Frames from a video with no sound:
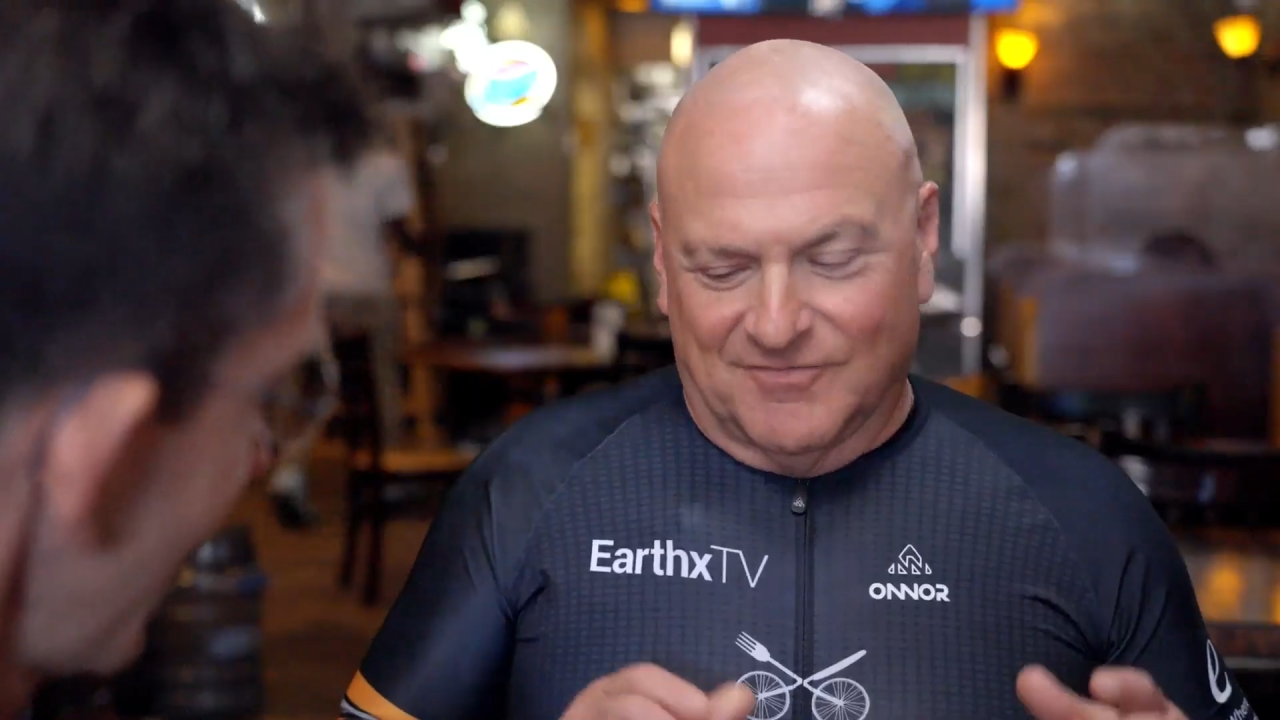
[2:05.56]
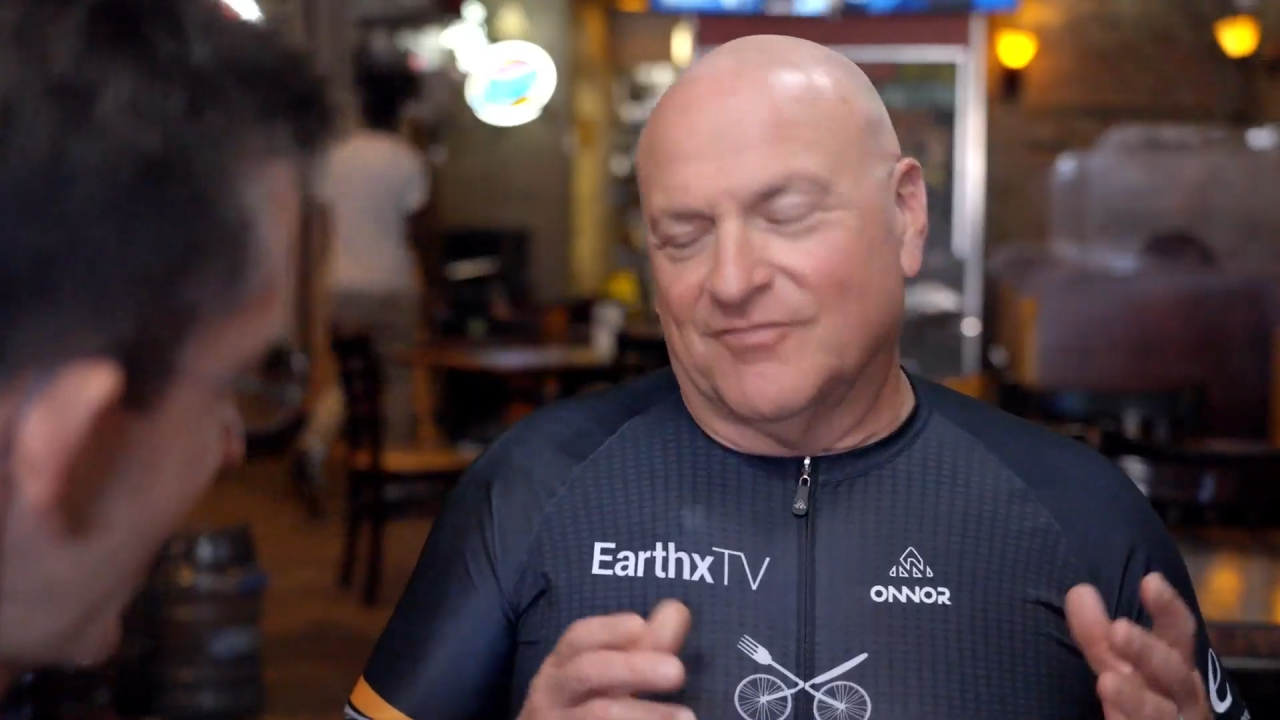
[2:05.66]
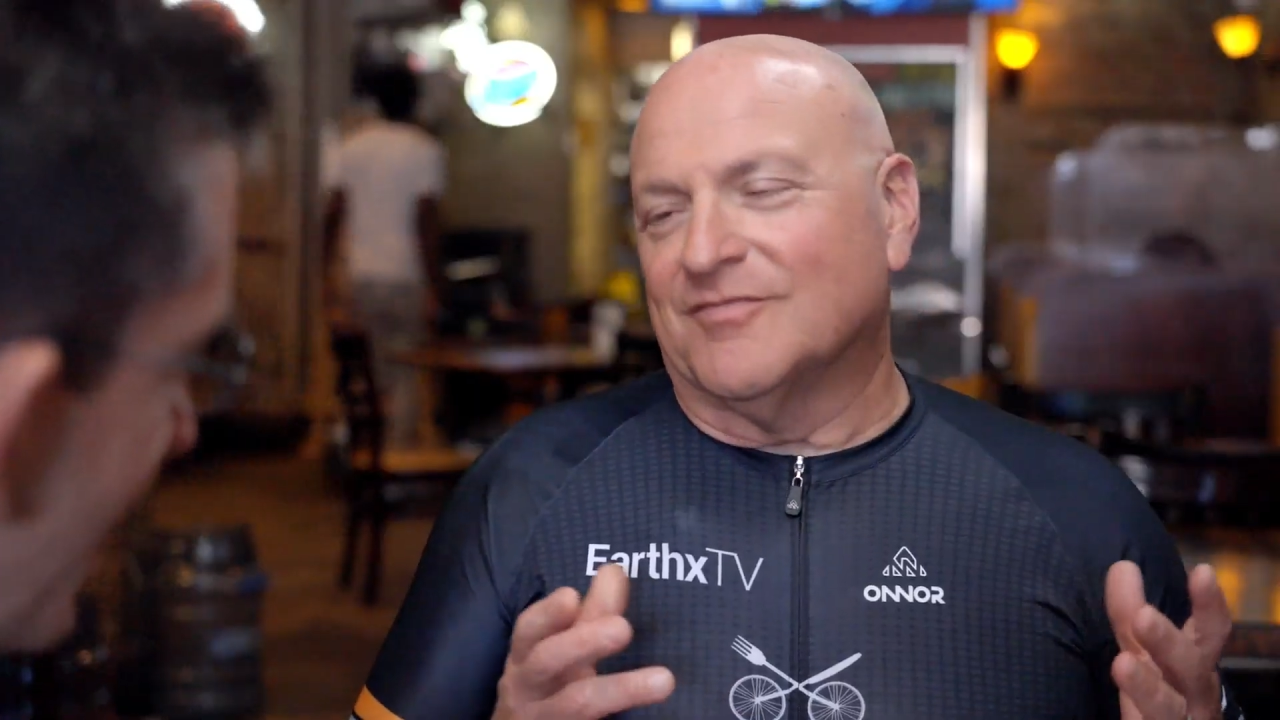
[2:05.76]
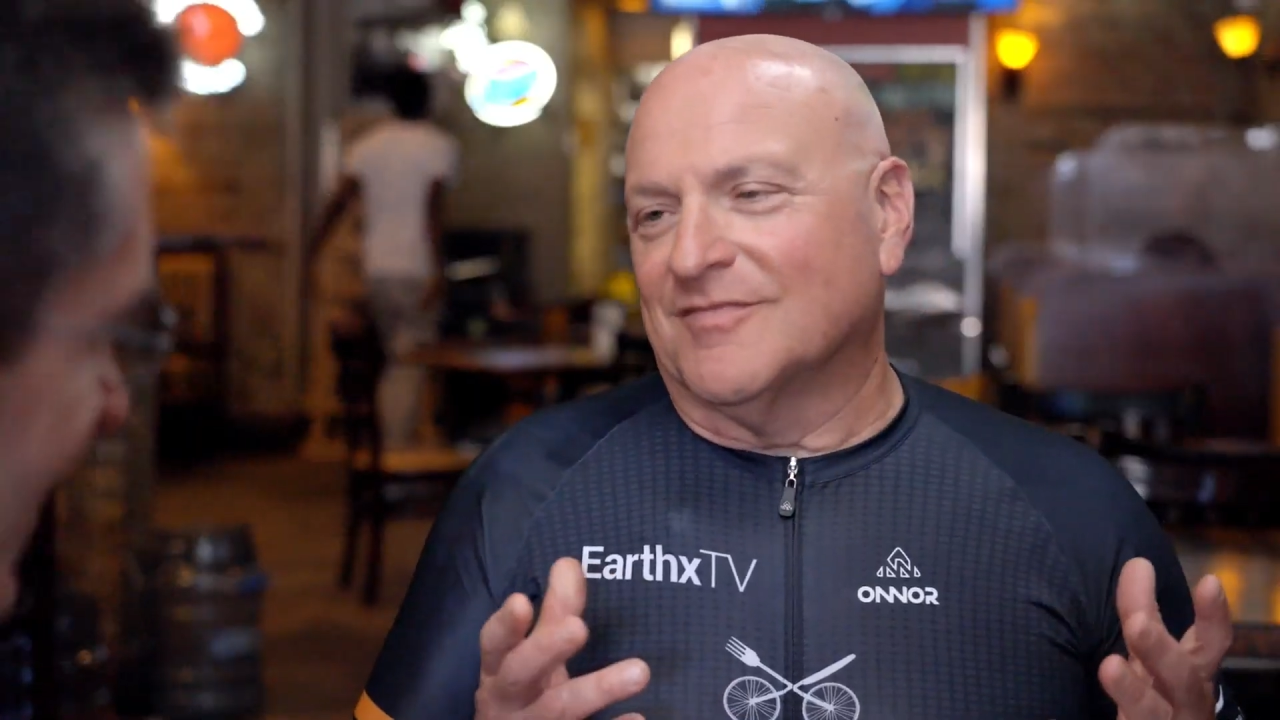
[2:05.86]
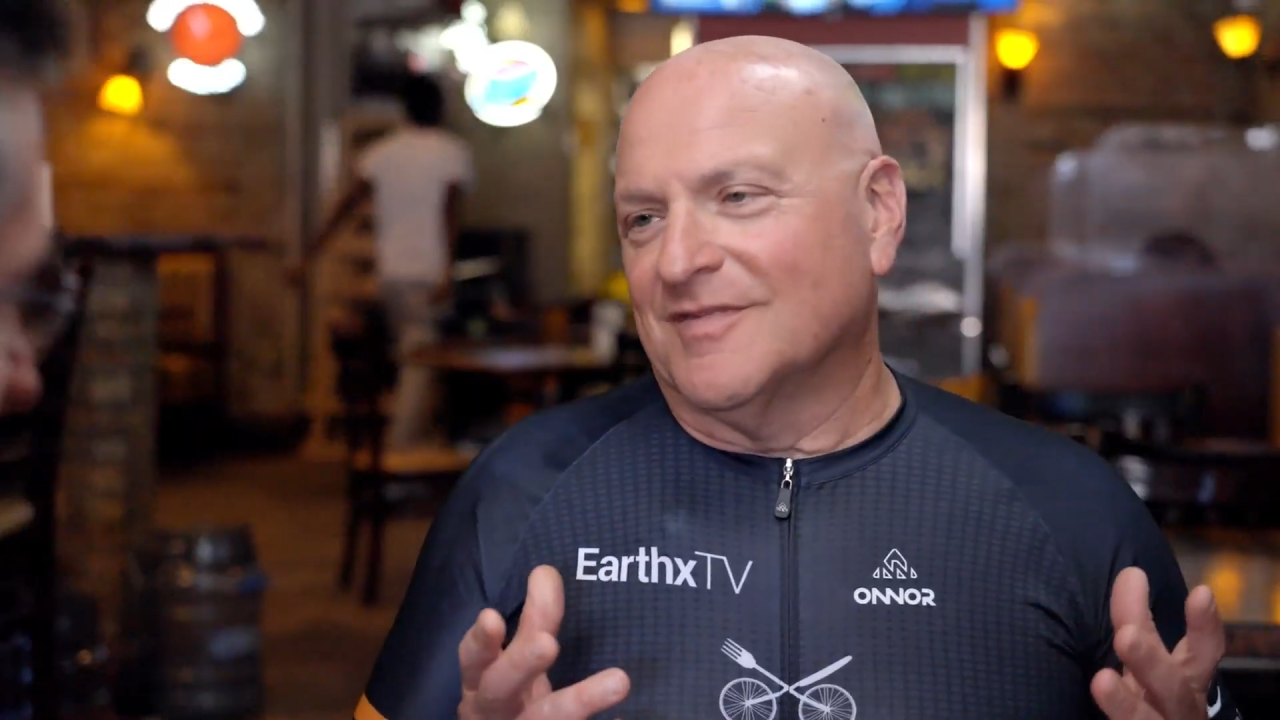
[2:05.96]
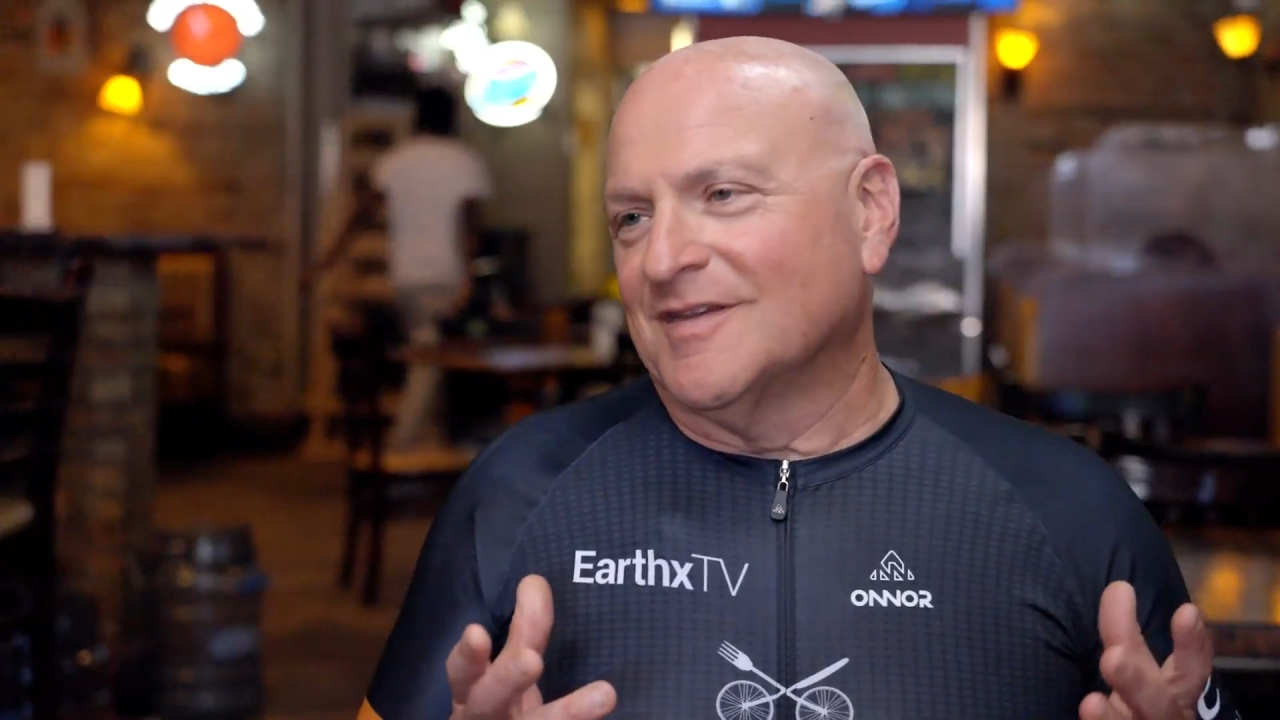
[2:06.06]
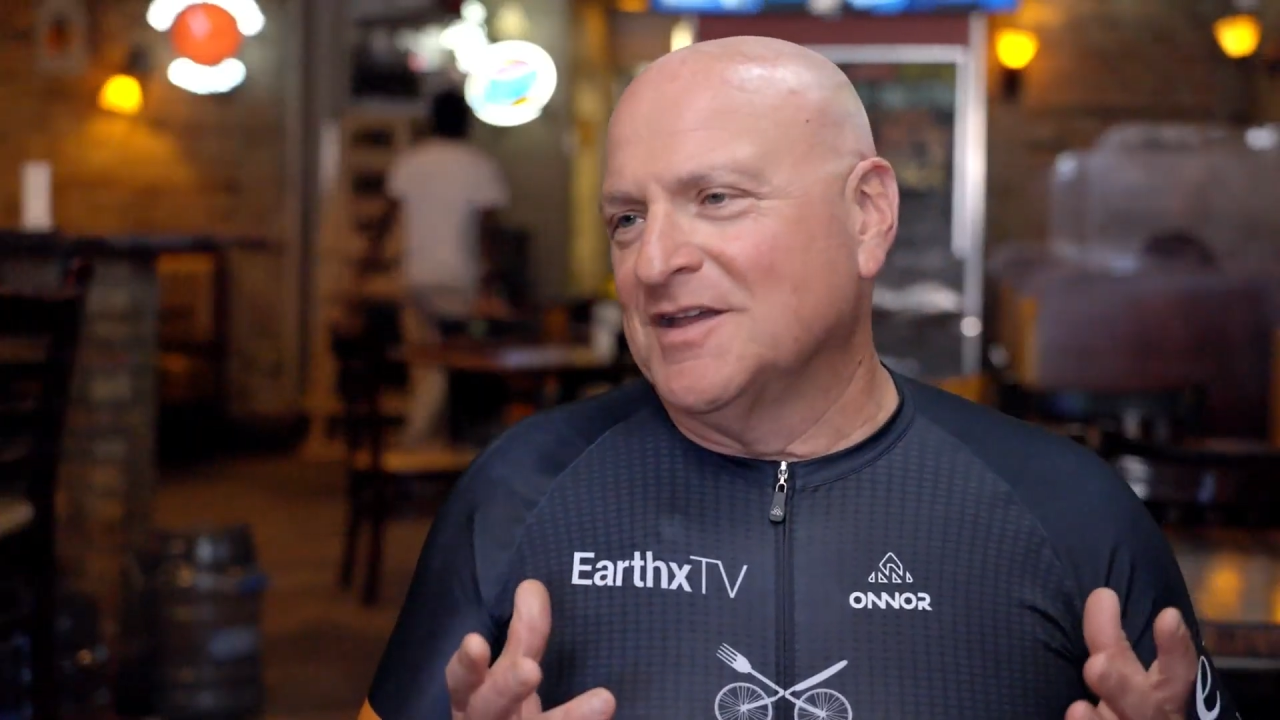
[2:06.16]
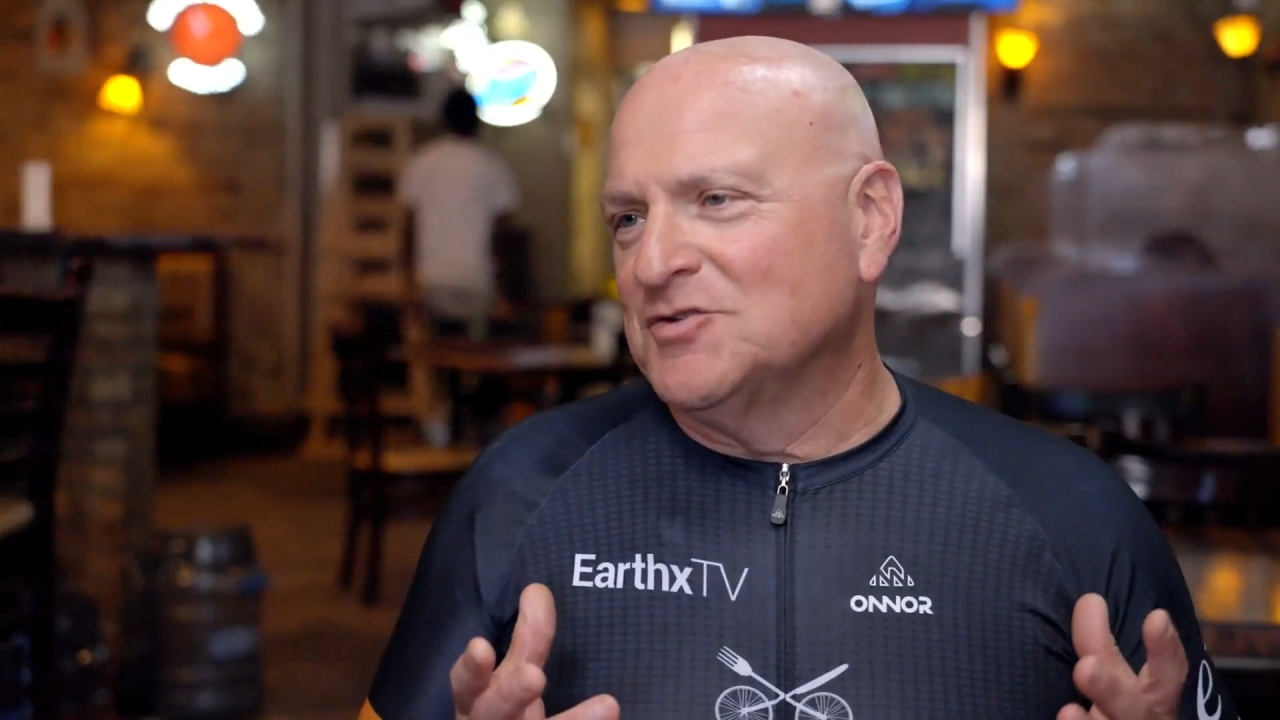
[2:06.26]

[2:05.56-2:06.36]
now in